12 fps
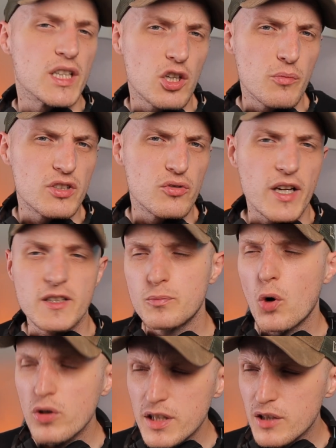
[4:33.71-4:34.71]
it comes to
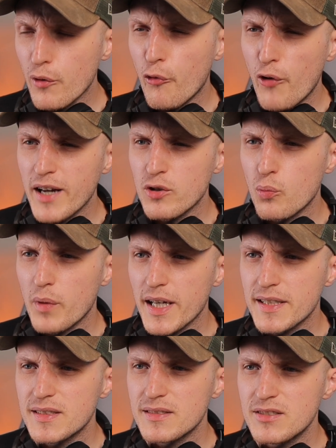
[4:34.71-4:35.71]
exporting your final
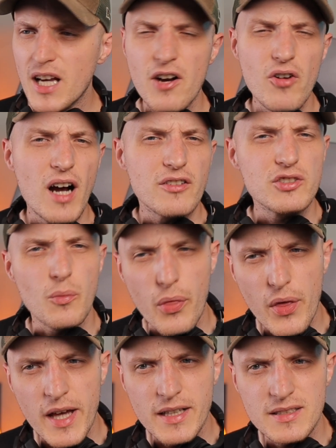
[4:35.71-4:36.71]
mix, there are some
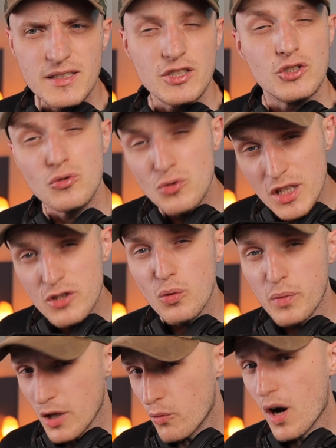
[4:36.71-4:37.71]
things you need to
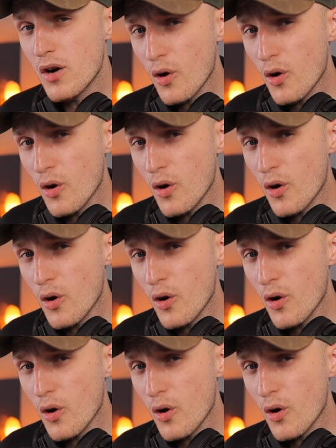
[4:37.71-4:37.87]
be aware